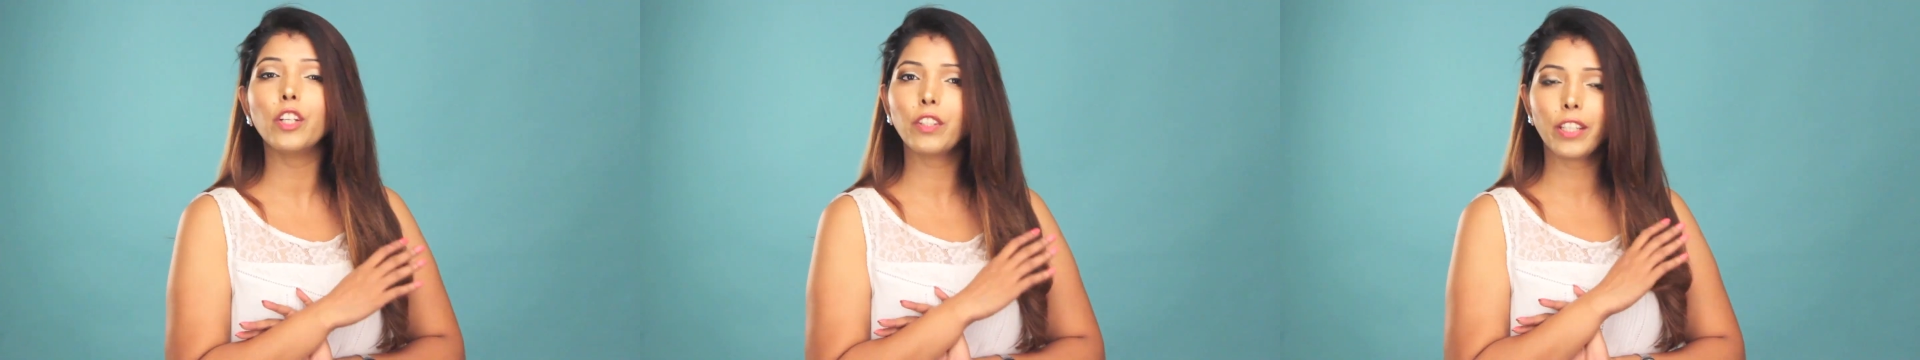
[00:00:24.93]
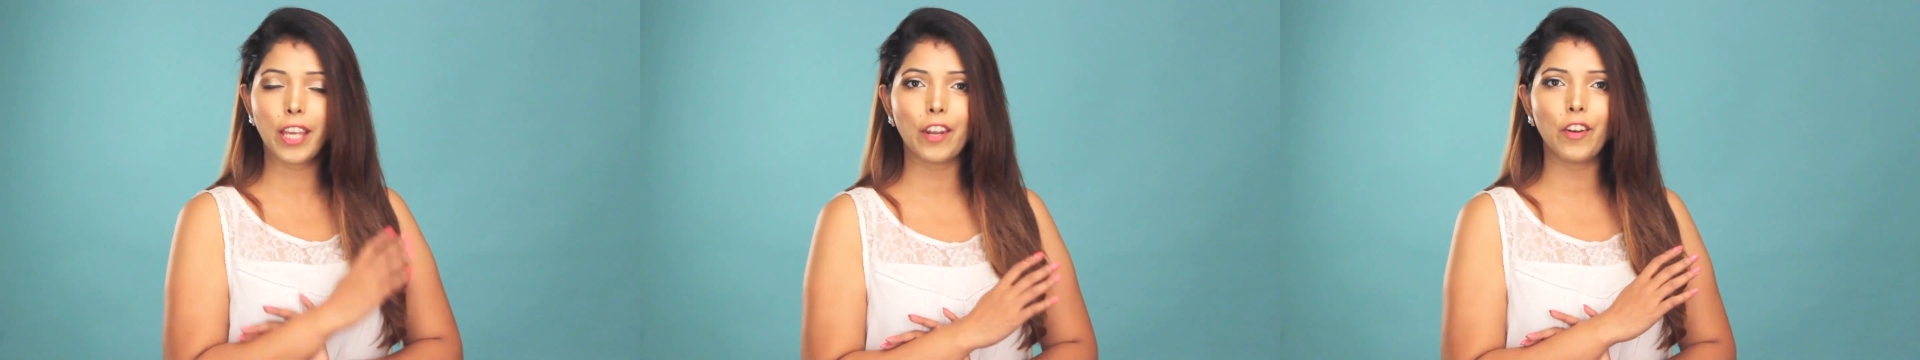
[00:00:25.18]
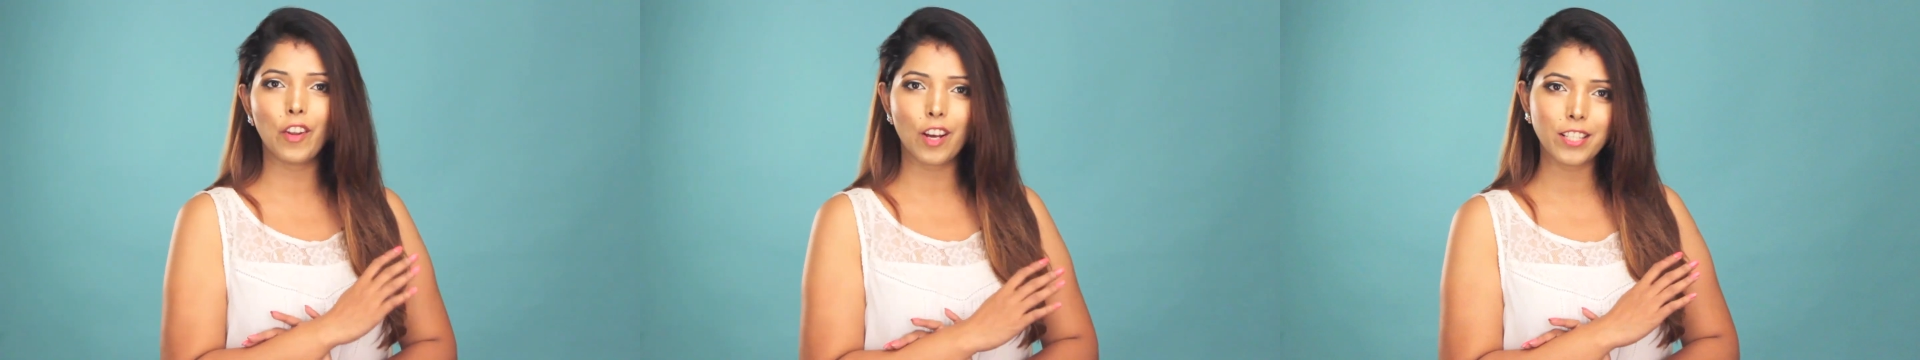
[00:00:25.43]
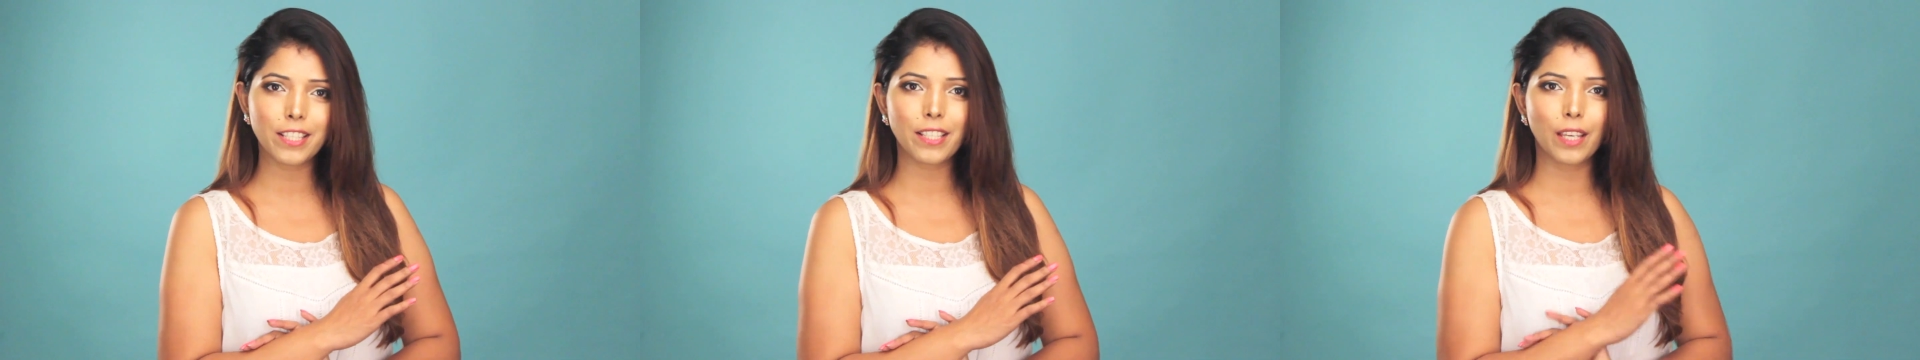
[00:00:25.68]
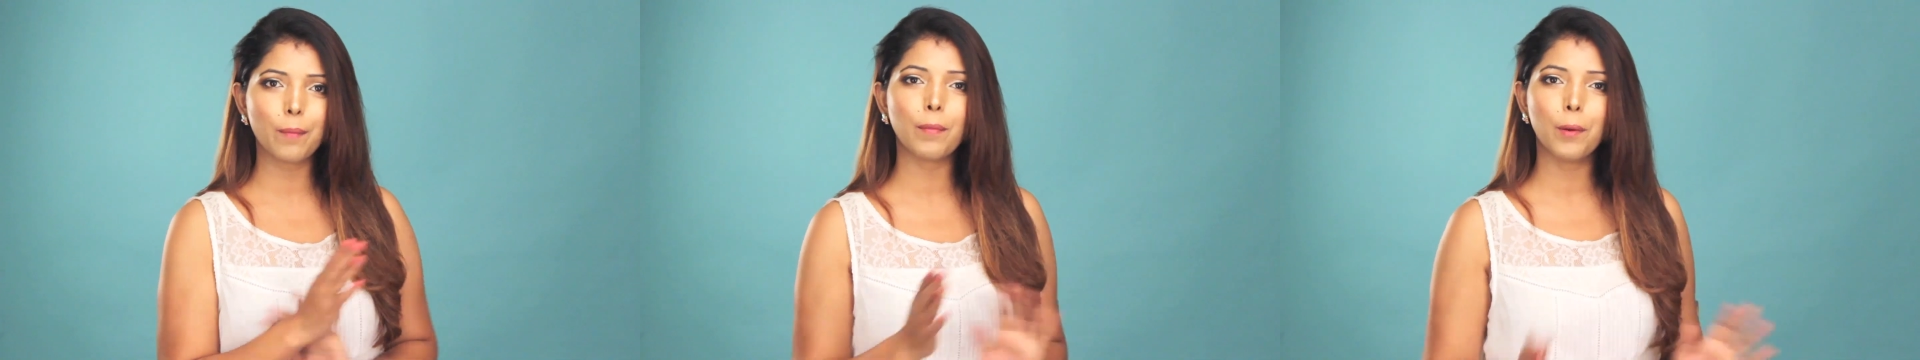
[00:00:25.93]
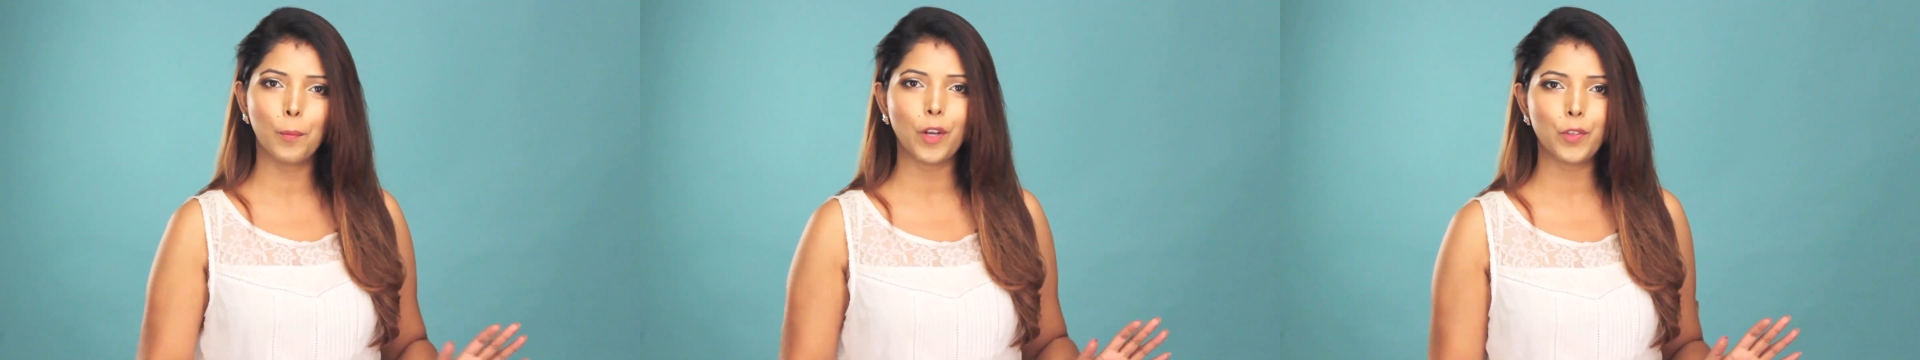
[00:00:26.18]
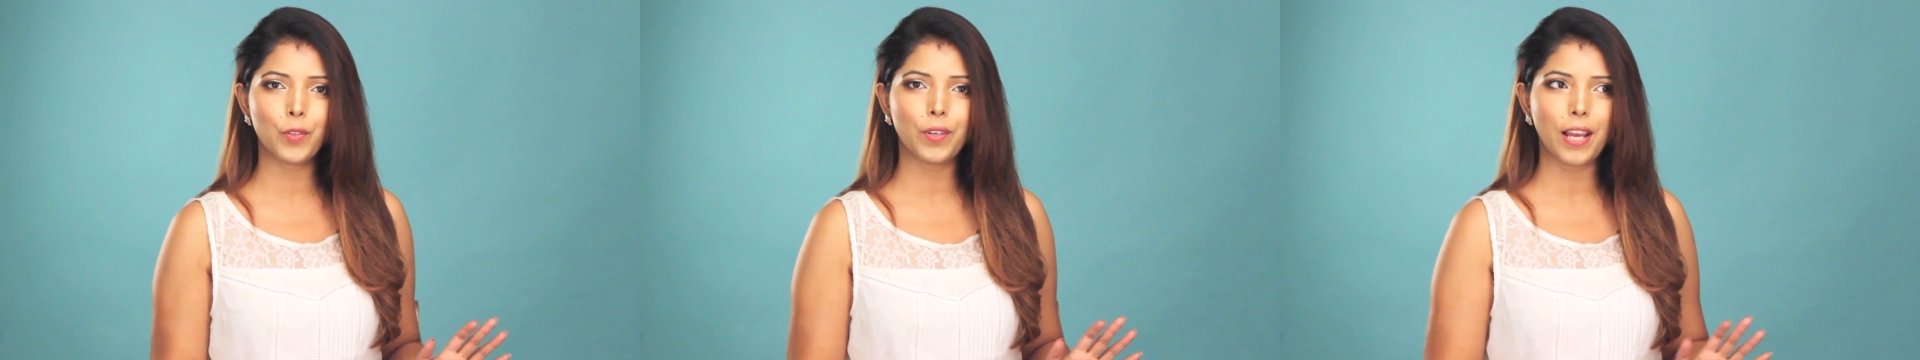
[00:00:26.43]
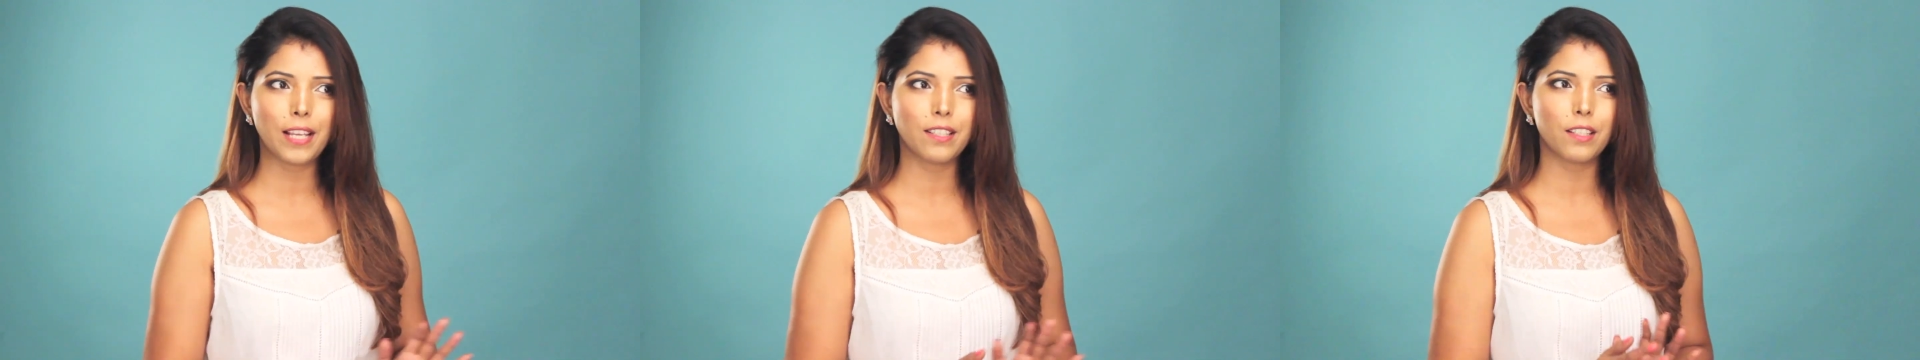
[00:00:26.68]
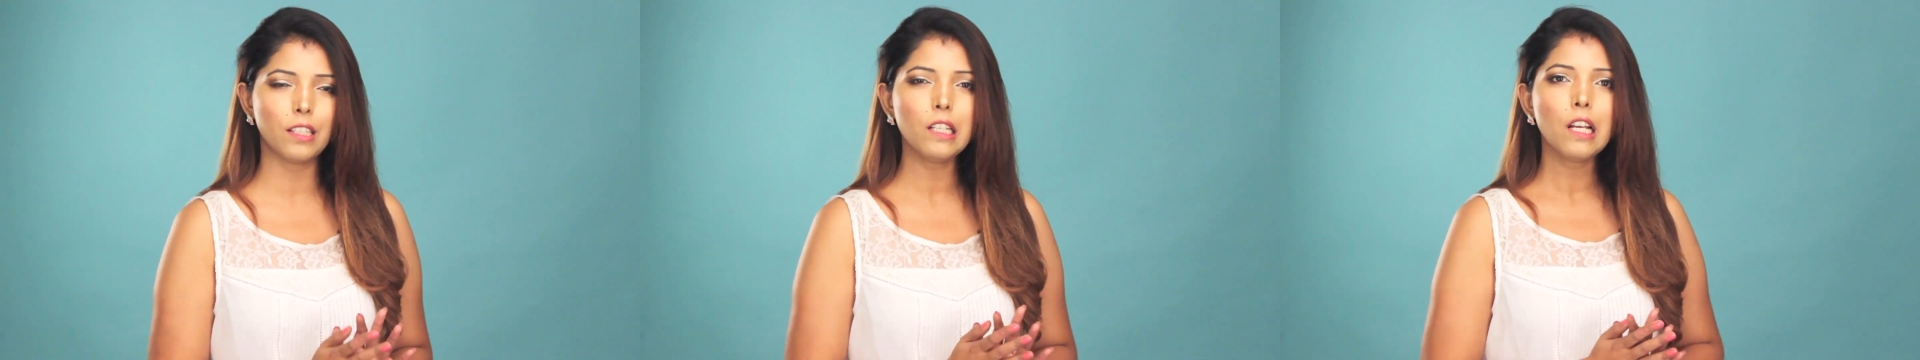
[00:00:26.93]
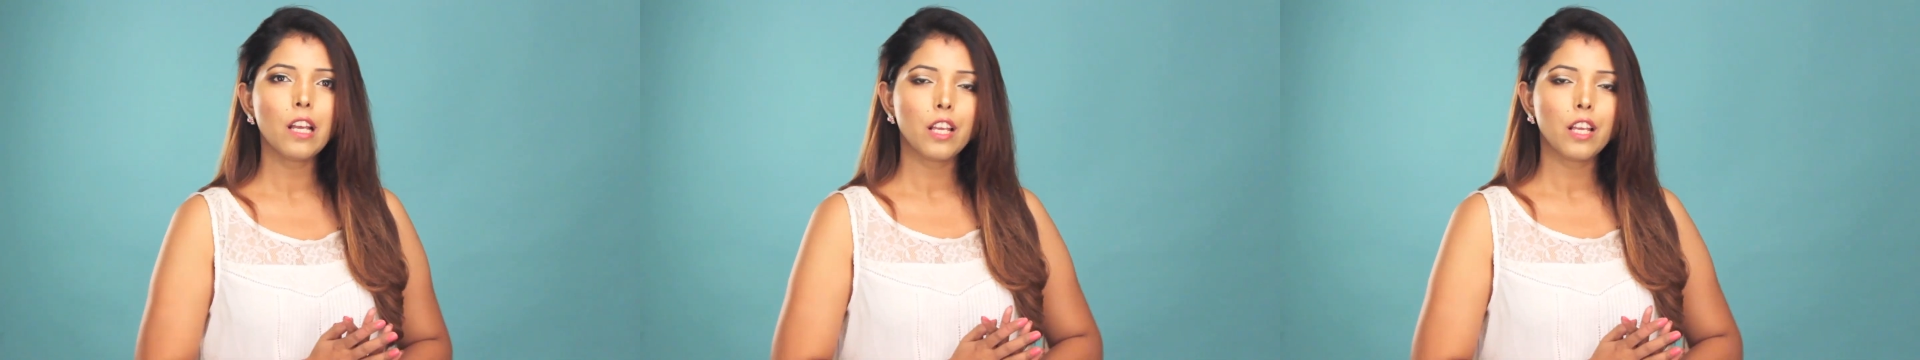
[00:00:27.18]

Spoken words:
you cannot skip a moisturizer.